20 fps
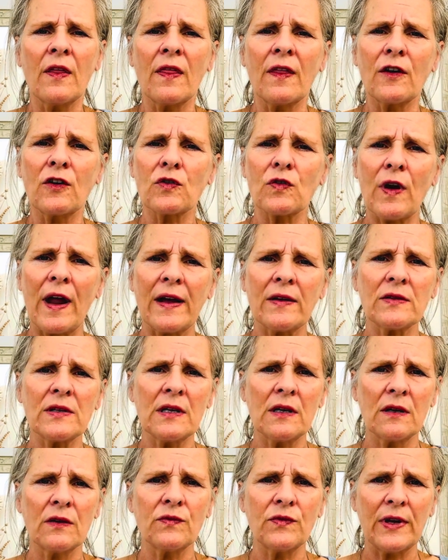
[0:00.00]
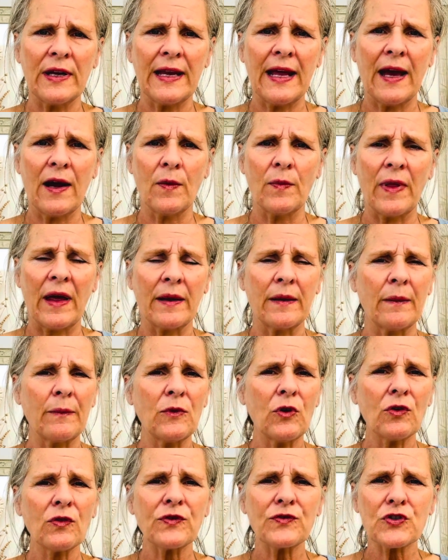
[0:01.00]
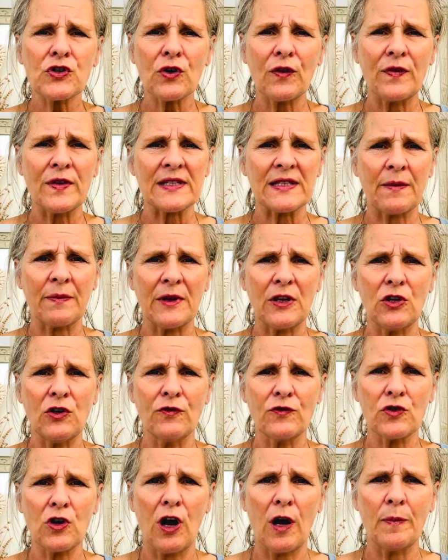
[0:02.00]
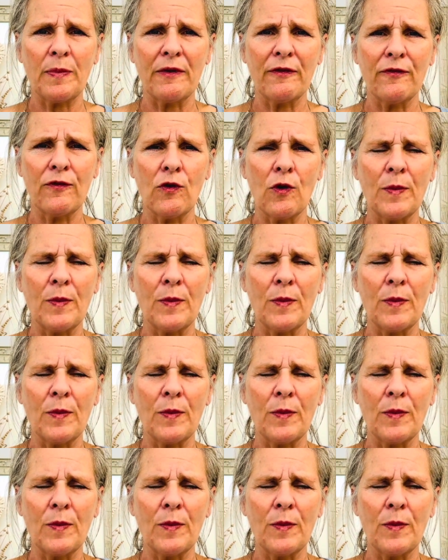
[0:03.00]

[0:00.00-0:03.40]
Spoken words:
Grounding can really help that. And I'm not sure if it's something you've tried before,